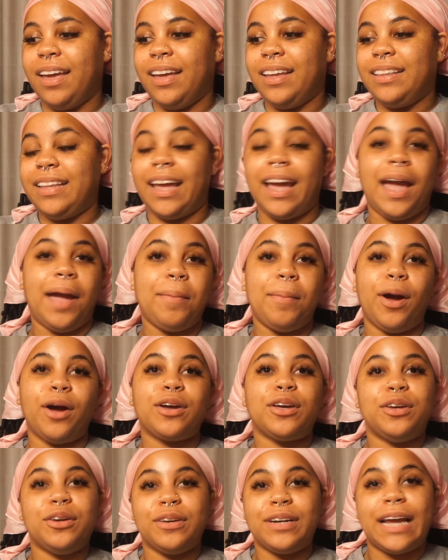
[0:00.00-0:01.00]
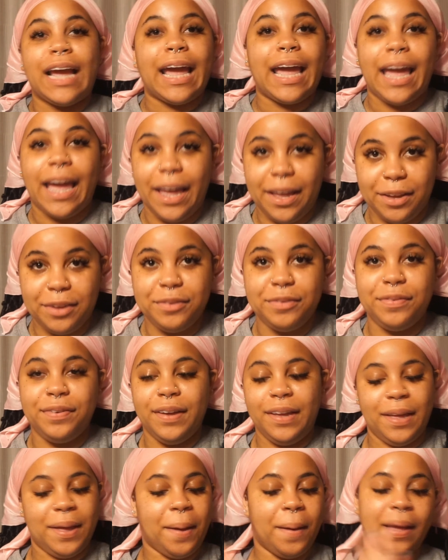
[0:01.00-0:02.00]
They came out cute AF.
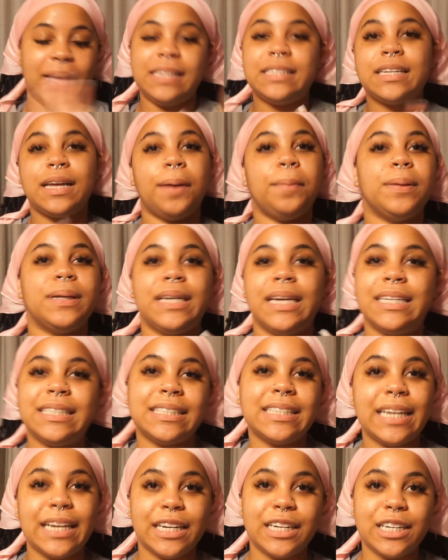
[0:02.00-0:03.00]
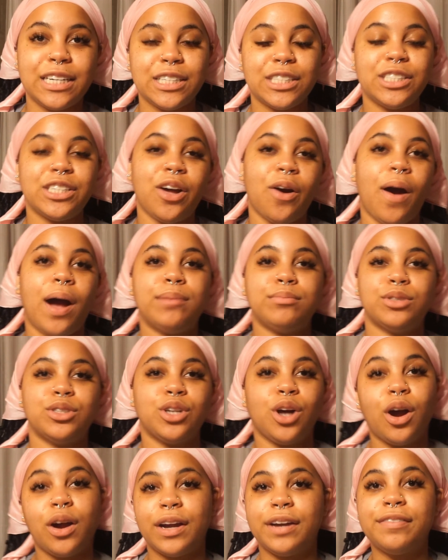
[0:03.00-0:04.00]
It's a couple of days later, so I'm
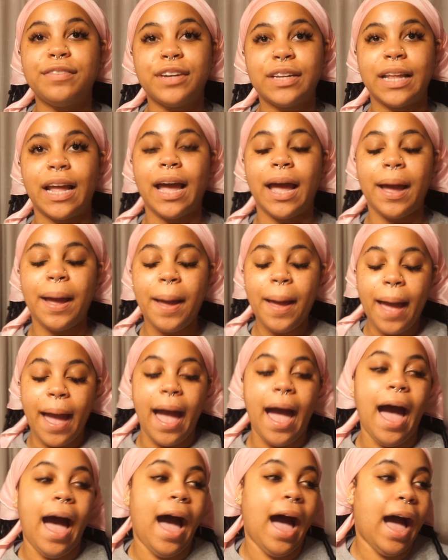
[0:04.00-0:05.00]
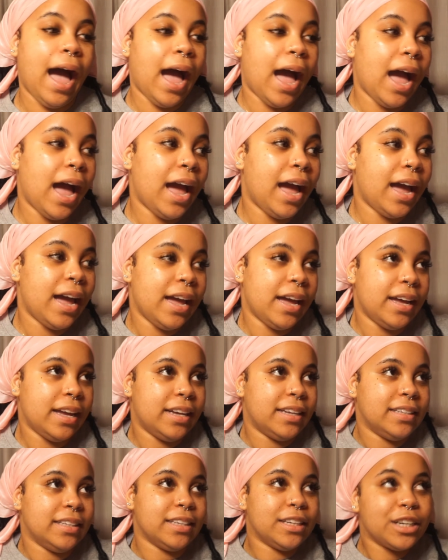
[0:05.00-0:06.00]
sorry for that. I
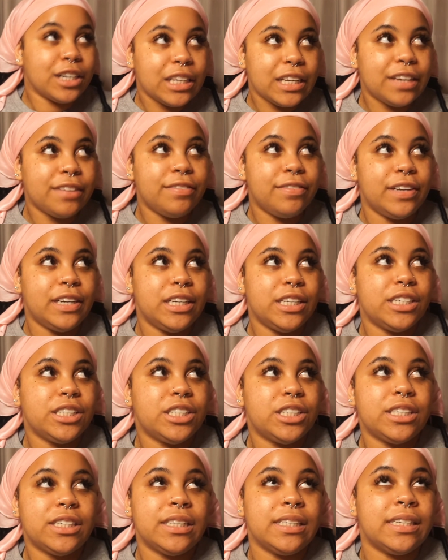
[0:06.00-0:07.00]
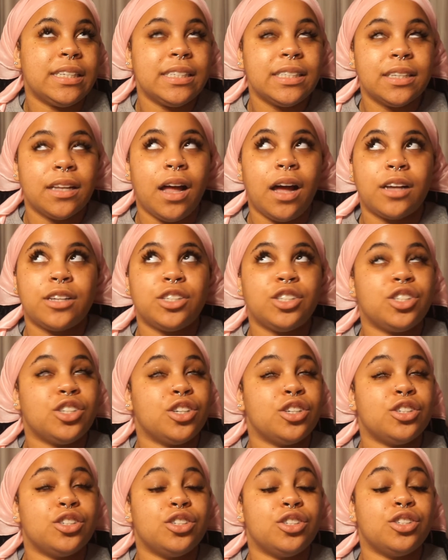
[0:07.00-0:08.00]
literally finished these locks
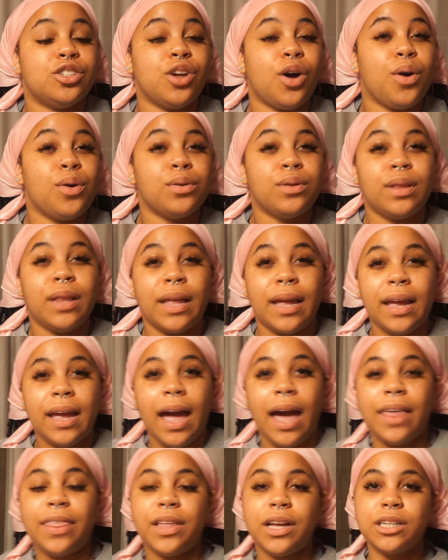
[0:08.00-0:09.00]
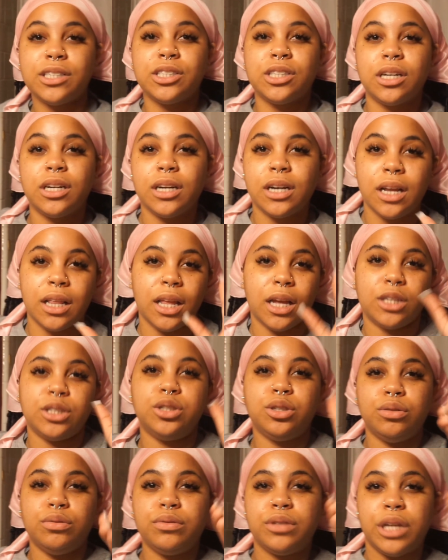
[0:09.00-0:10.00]
so late. I think I started at like
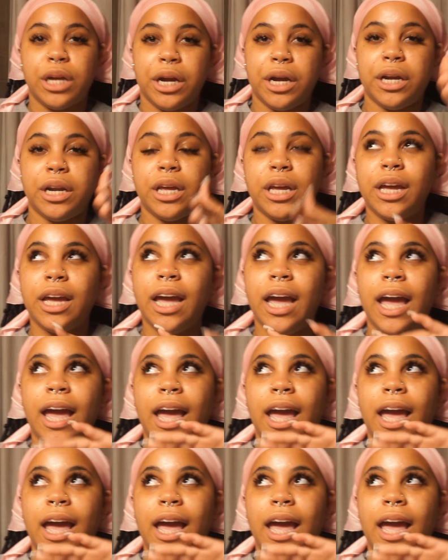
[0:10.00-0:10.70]
2:30,